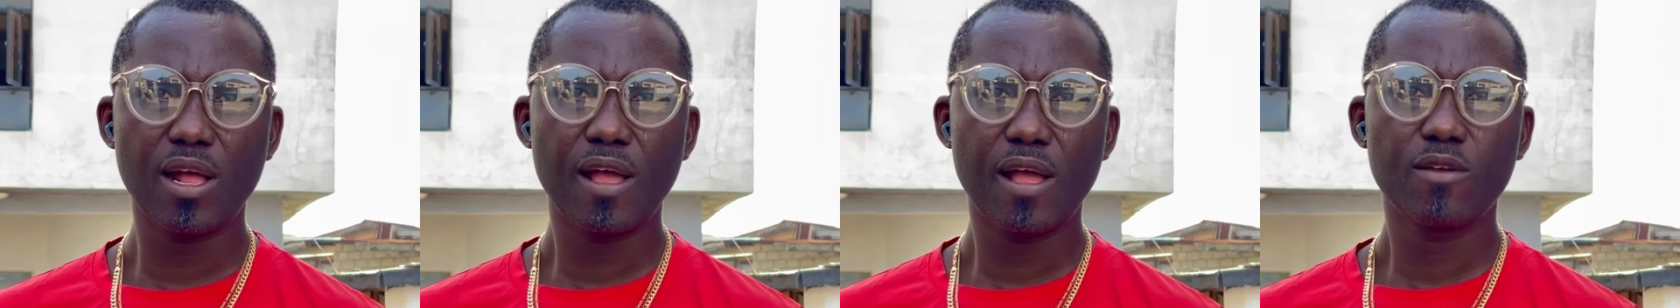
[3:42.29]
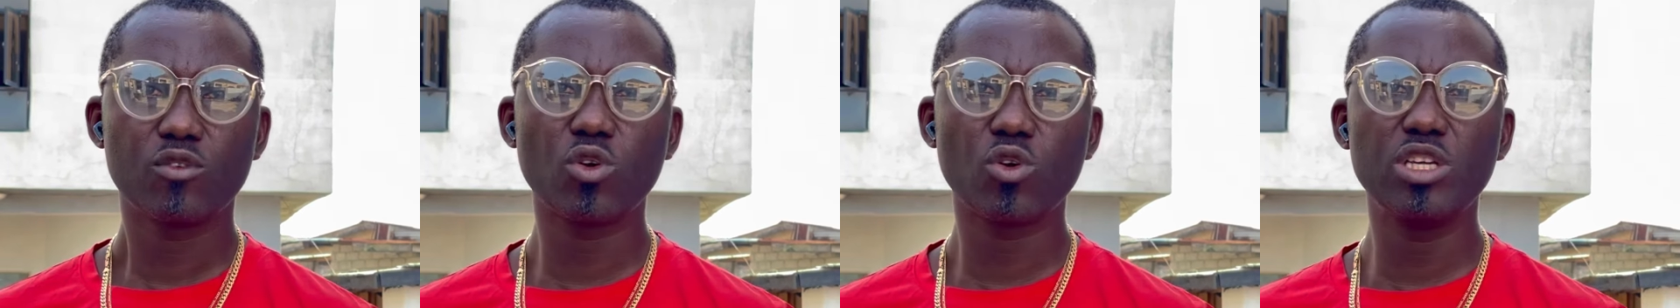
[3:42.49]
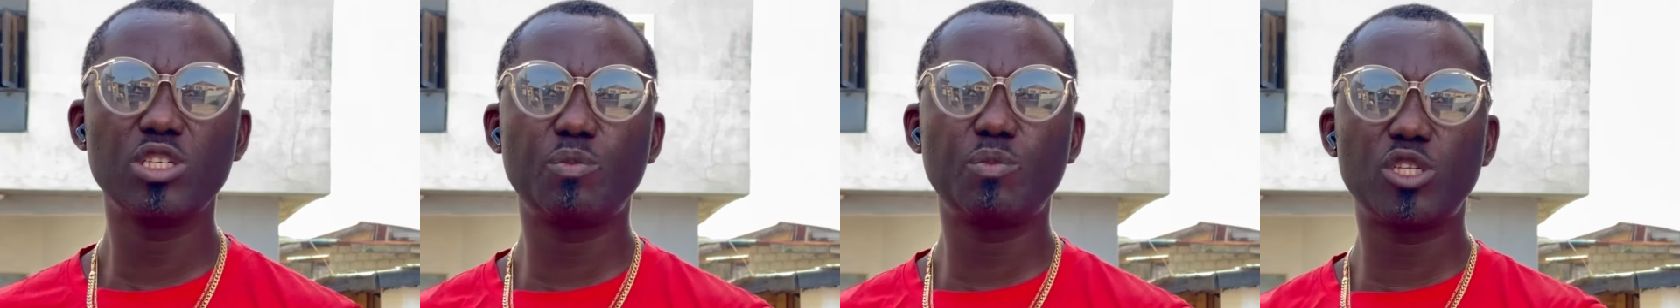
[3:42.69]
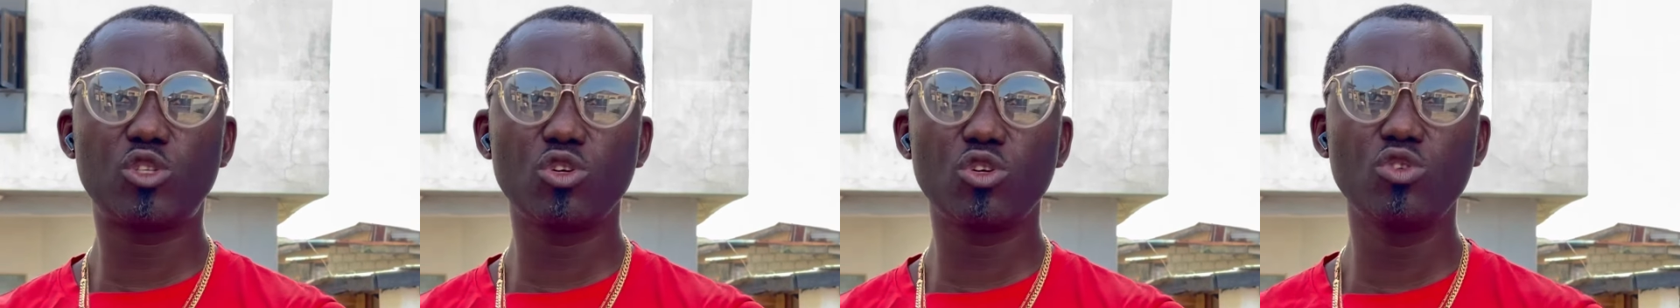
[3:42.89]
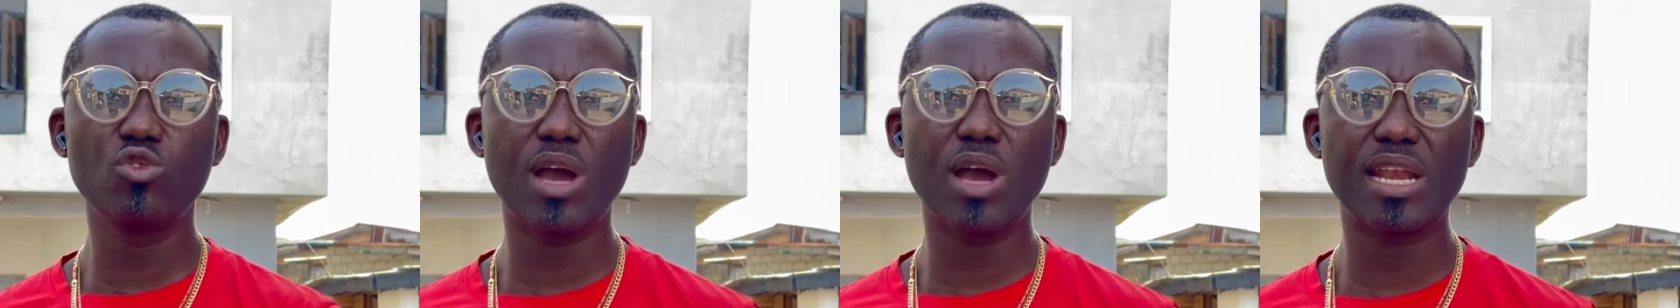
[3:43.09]
So it's
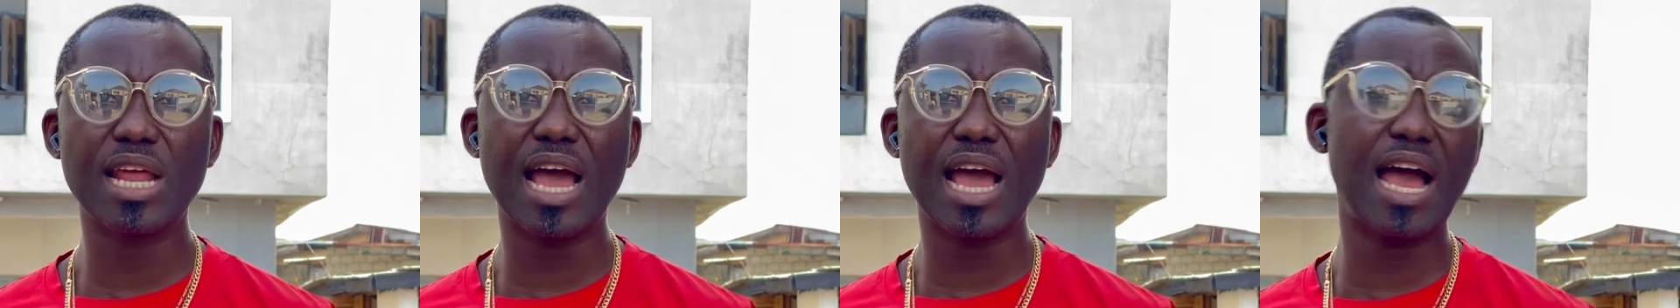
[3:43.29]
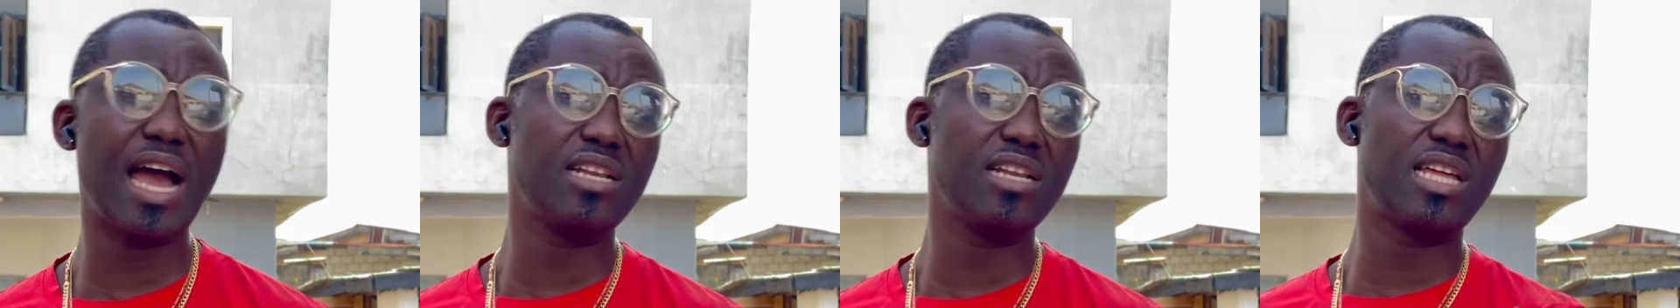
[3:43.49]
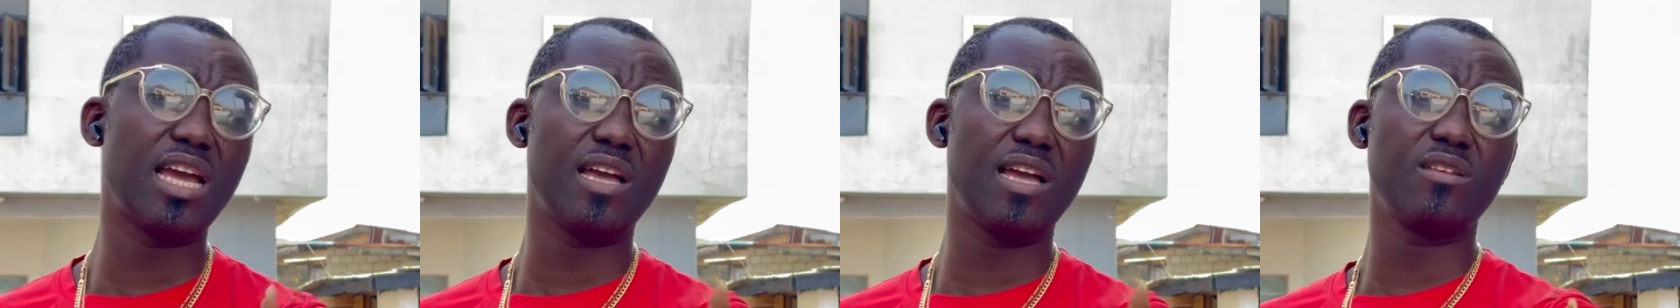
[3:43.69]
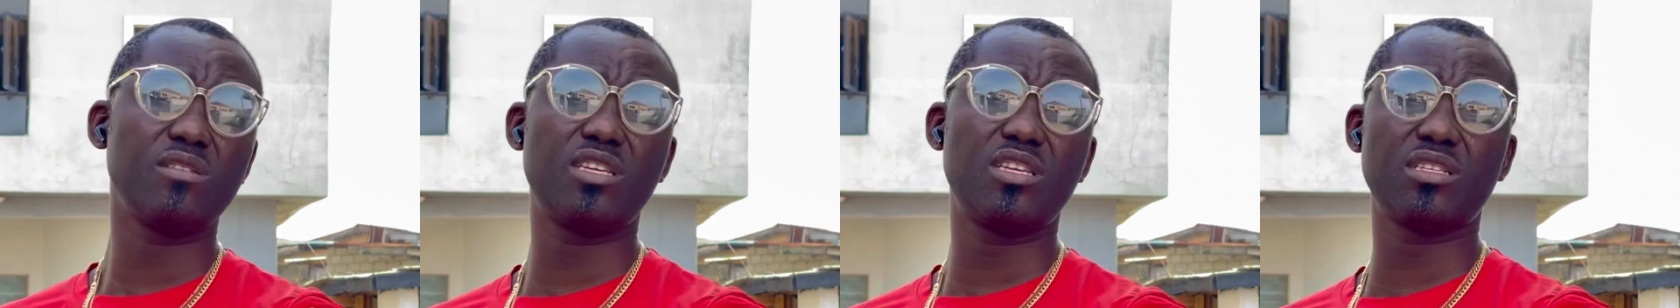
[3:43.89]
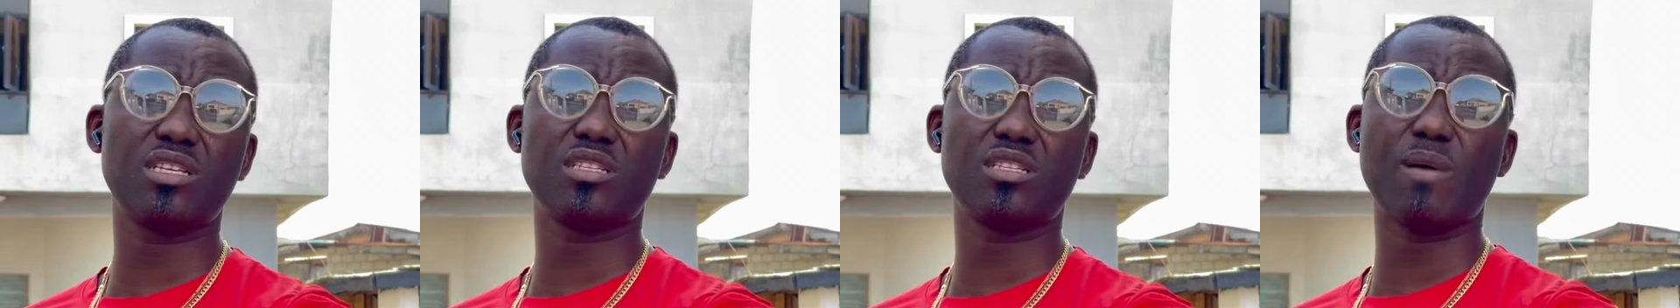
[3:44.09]
between you and I. And
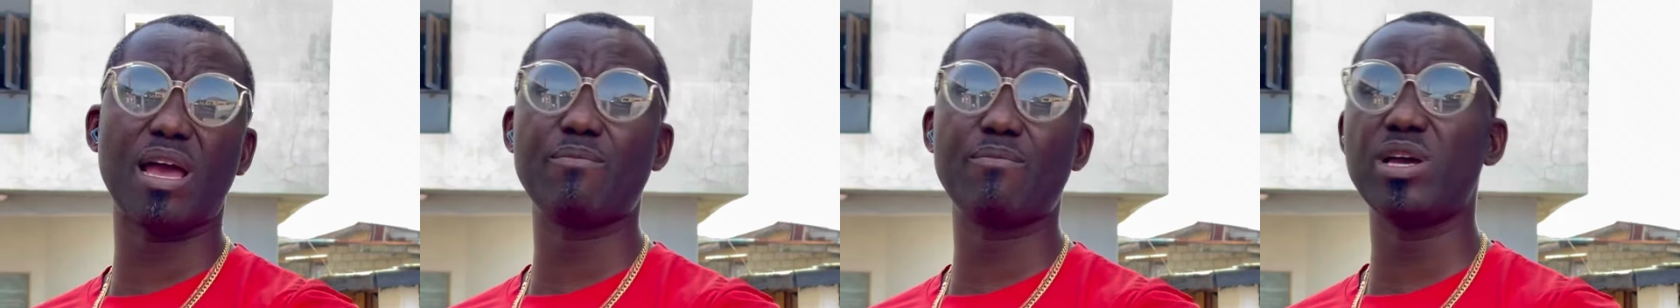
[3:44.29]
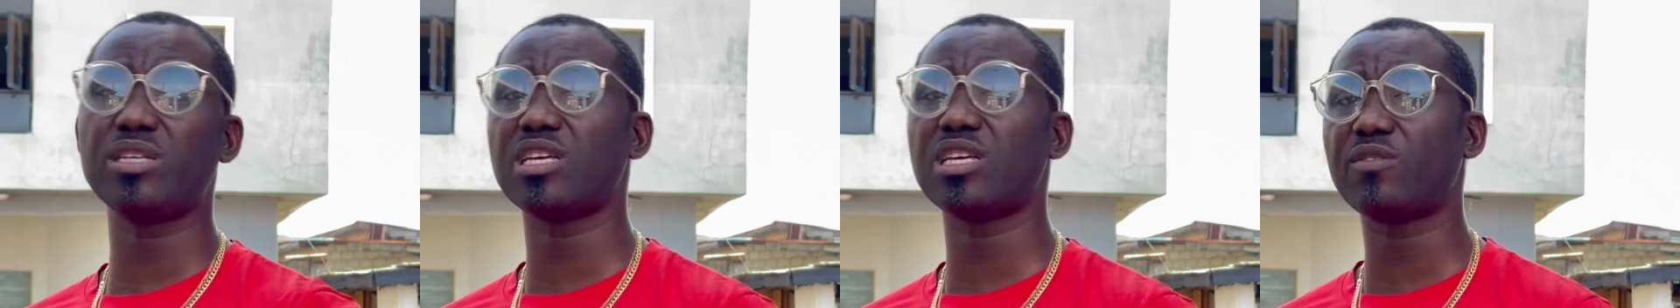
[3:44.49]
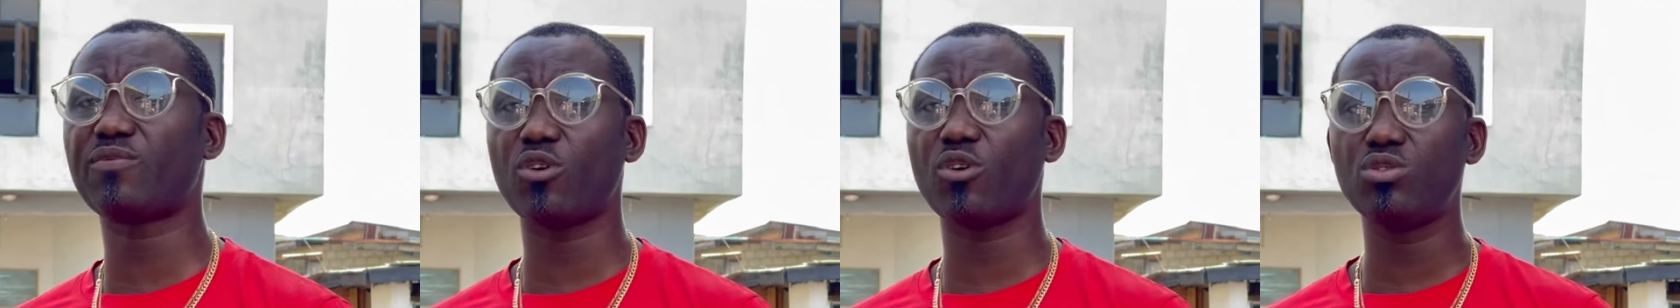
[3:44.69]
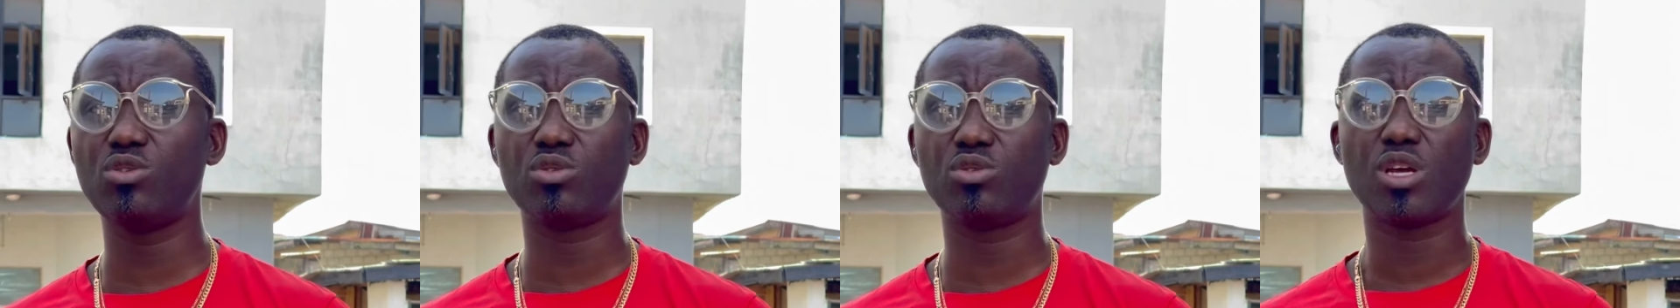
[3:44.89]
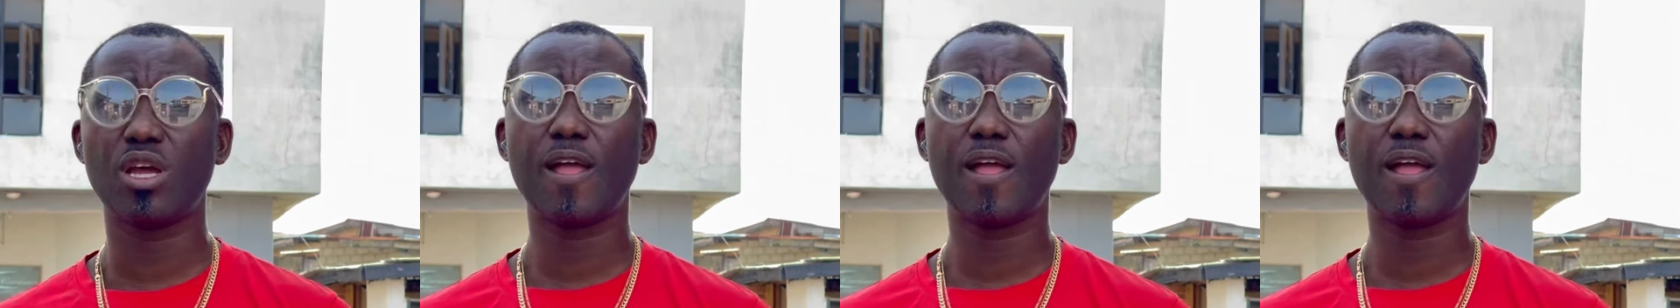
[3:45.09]
this is my message for you.